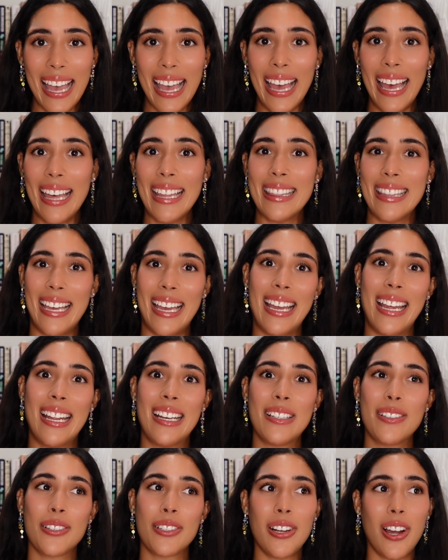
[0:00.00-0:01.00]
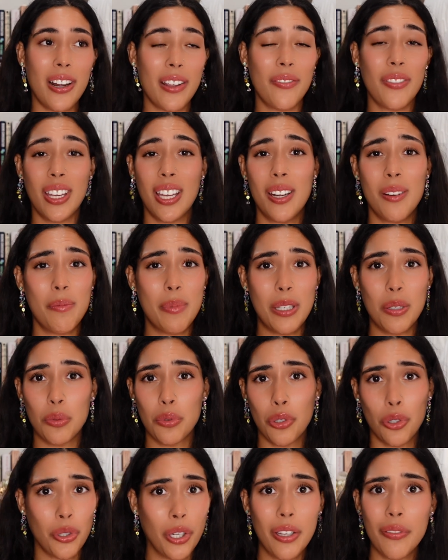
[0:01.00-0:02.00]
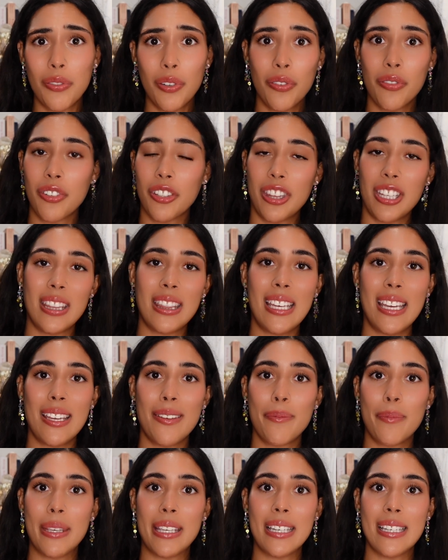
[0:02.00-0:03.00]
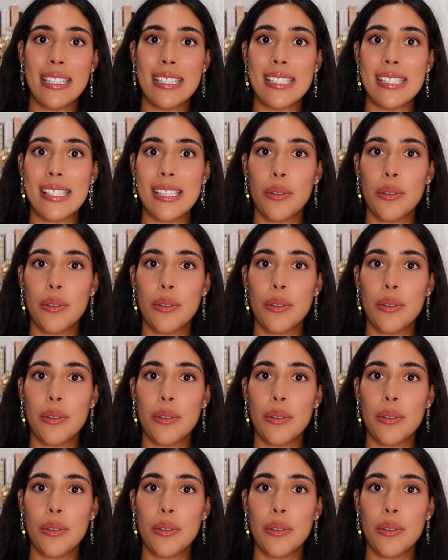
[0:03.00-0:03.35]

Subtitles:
and then you're not even going to be grateful for the thing because